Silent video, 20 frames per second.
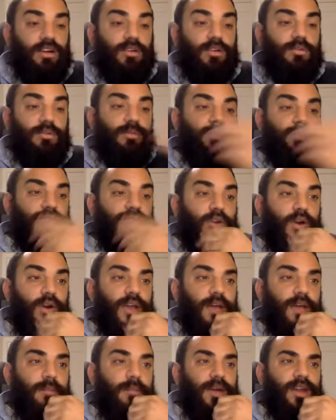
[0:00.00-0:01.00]
can we be
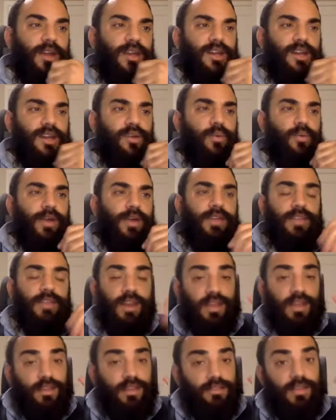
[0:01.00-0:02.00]
talking about it in a way that
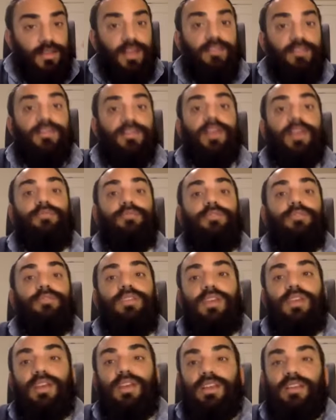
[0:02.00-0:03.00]
it contains
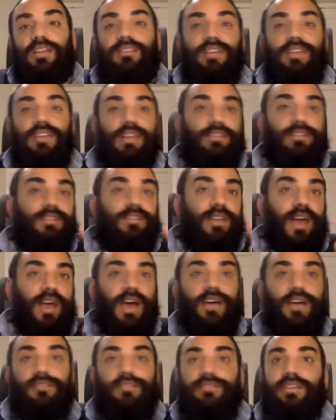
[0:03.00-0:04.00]
everything? It contains an
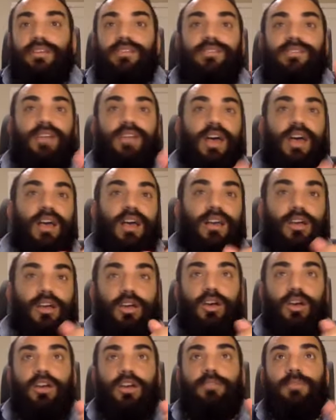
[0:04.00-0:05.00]
av, an asag, a
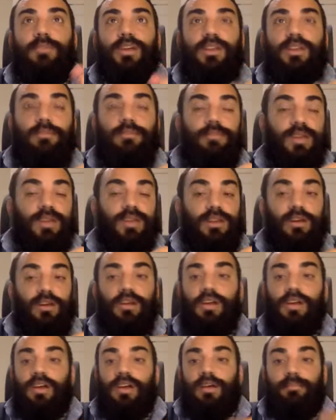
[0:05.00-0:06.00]
chachma, and a bina,
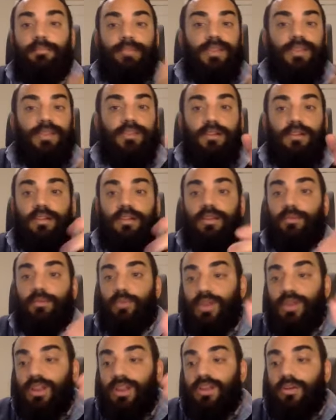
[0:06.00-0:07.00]
a bittel, and
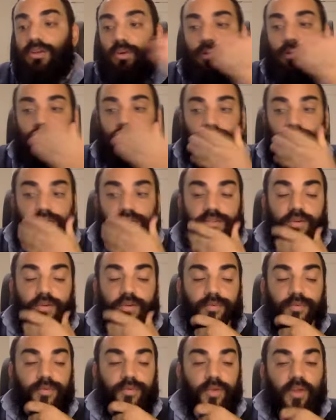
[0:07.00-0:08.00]
really an or ein
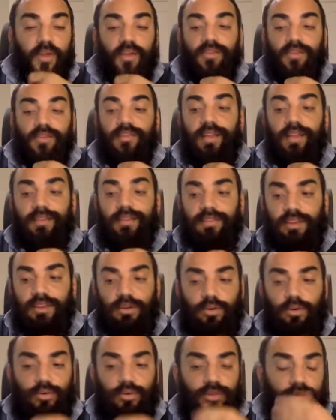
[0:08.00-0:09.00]
sof. So that's the
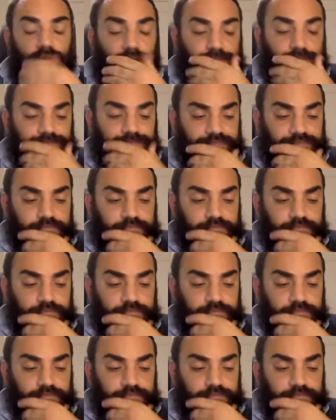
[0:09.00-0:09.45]
nakuda